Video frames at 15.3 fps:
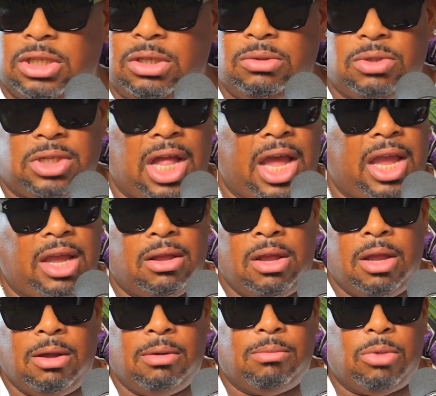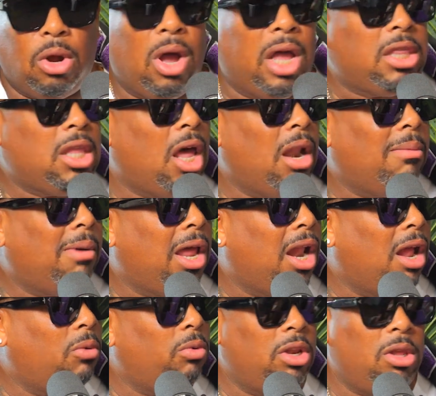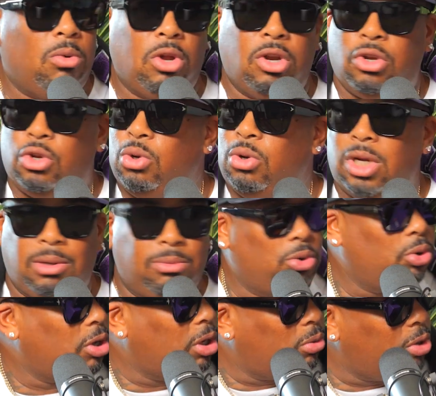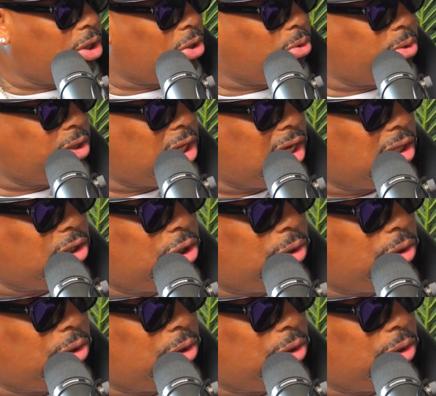He was like, bro, I thought about it. I really want to do it. I'm doing it with or without